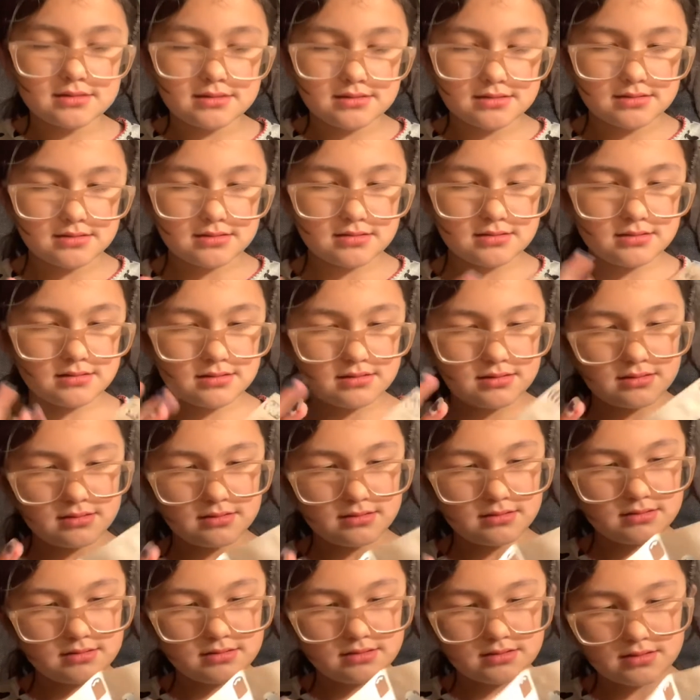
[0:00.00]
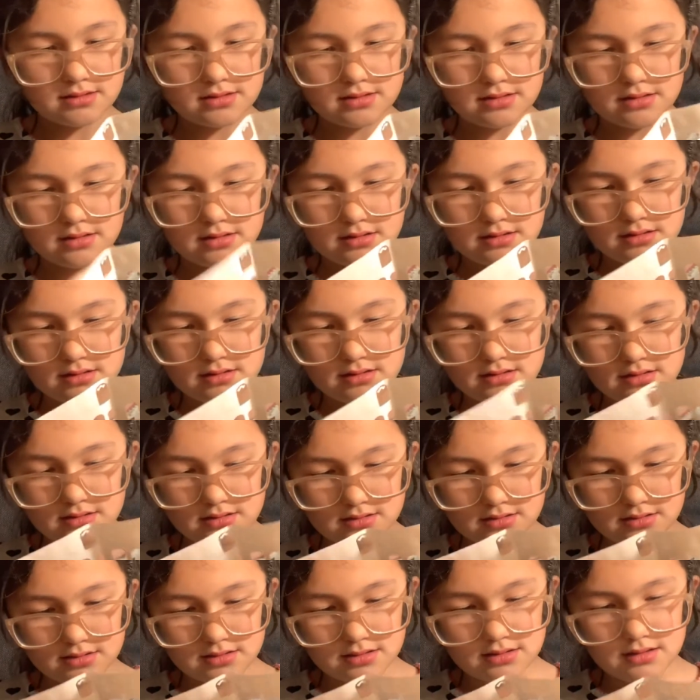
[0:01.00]
Uh-huh. Okay, uh-huh.
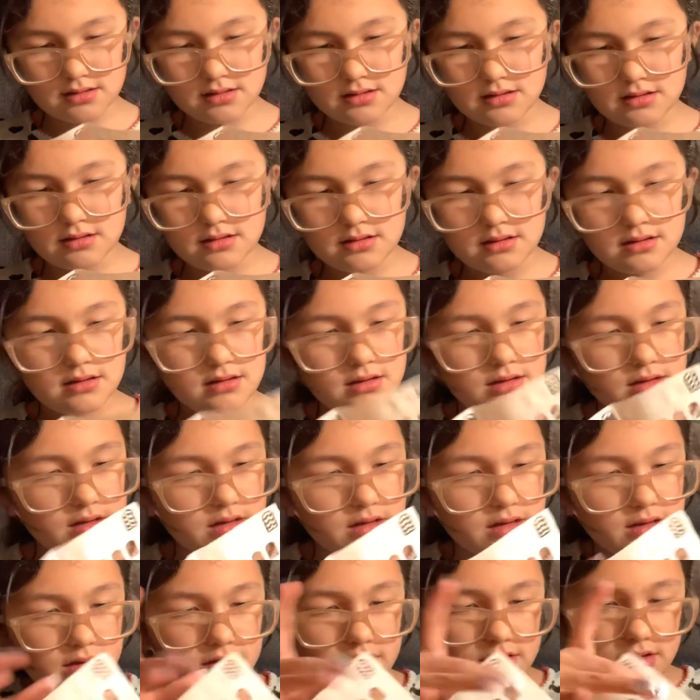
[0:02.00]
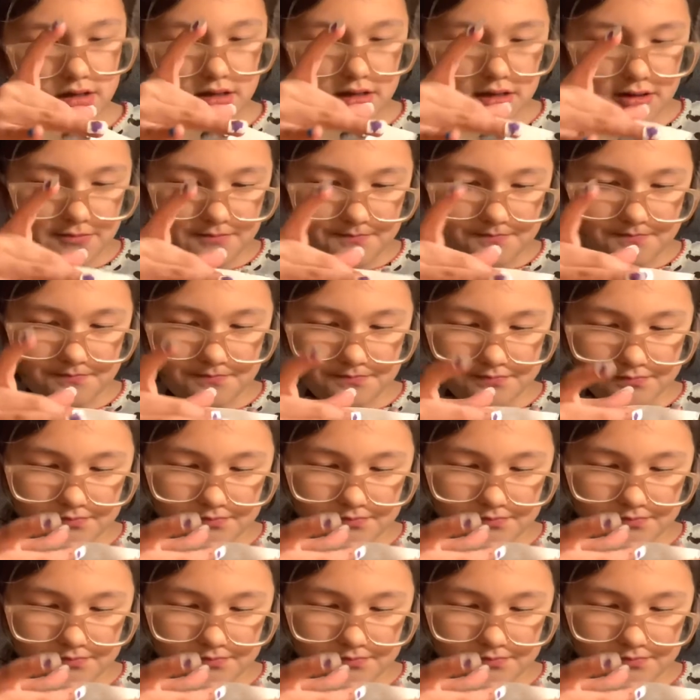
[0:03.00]
Okay. Okay, okay. Uh-huh.